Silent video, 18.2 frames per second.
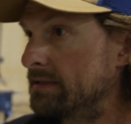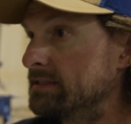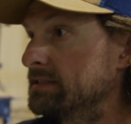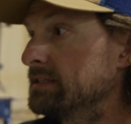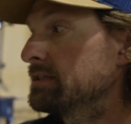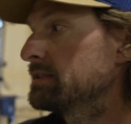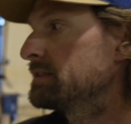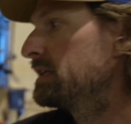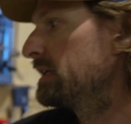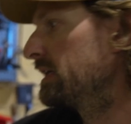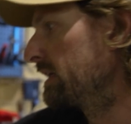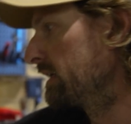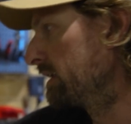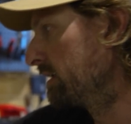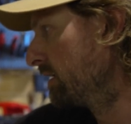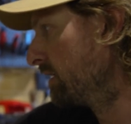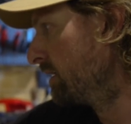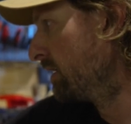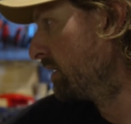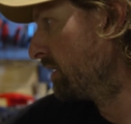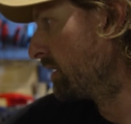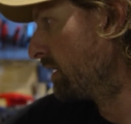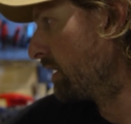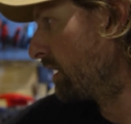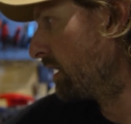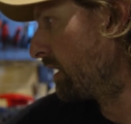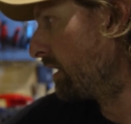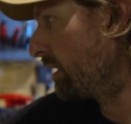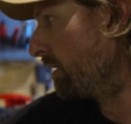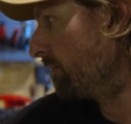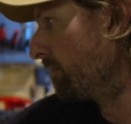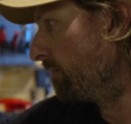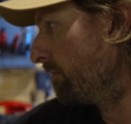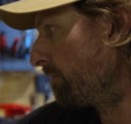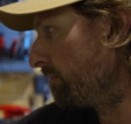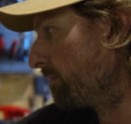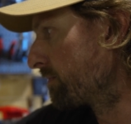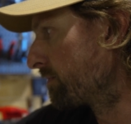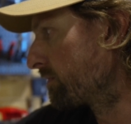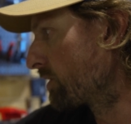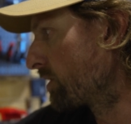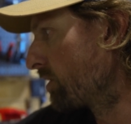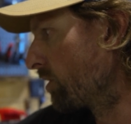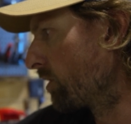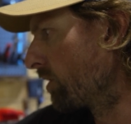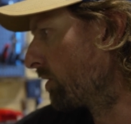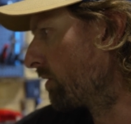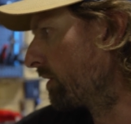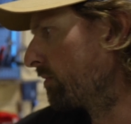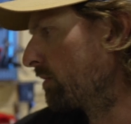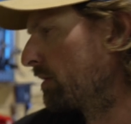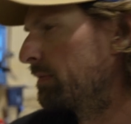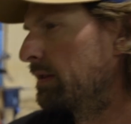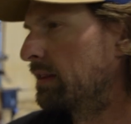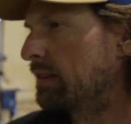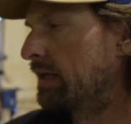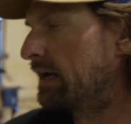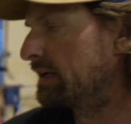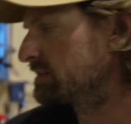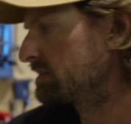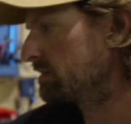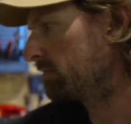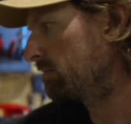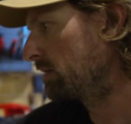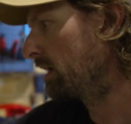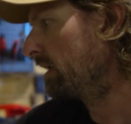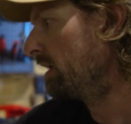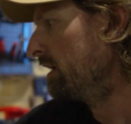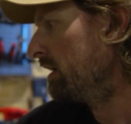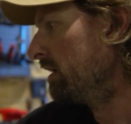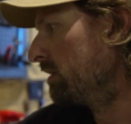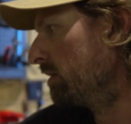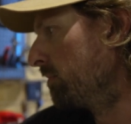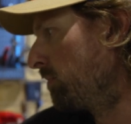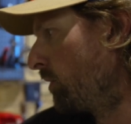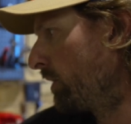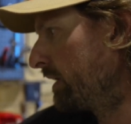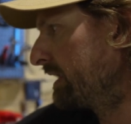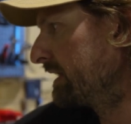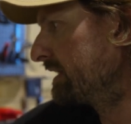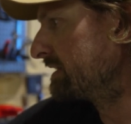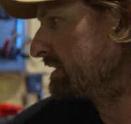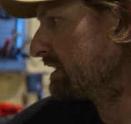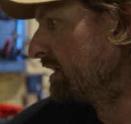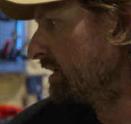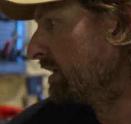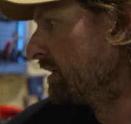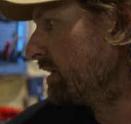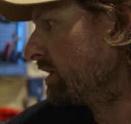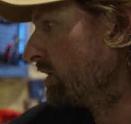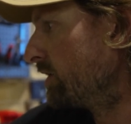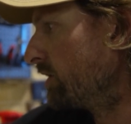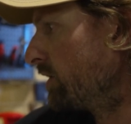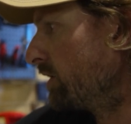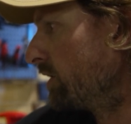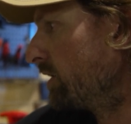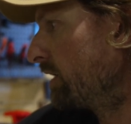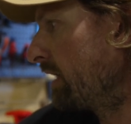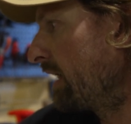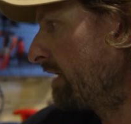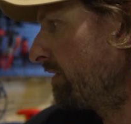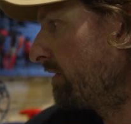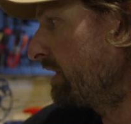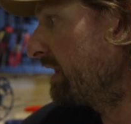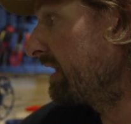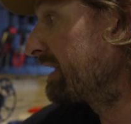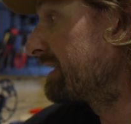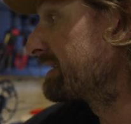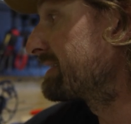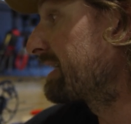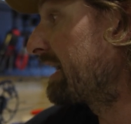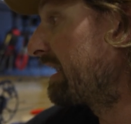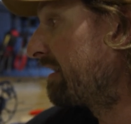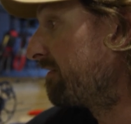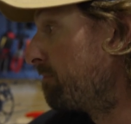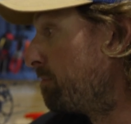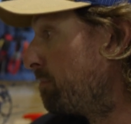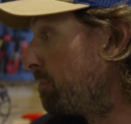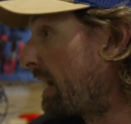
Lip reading: 16, or it would have been less. But the point is, everything is kind of